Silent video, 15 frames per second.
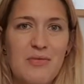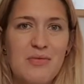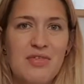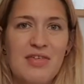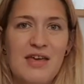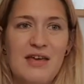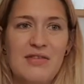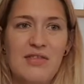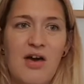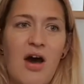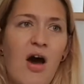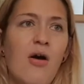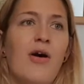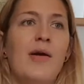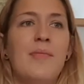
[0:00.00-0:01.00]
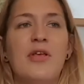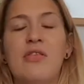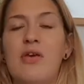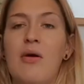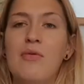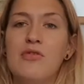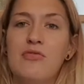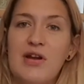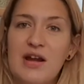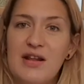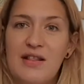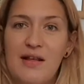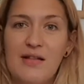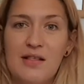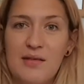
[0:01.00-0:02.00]
think that, oh, I must go and read
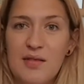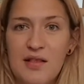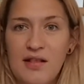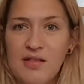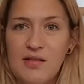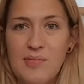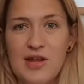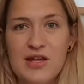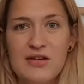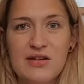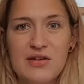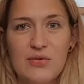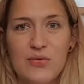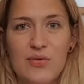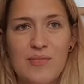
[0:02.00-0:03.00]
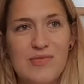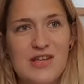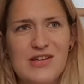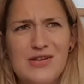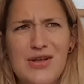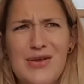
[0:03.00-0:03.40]
Sense and Sensibility or something.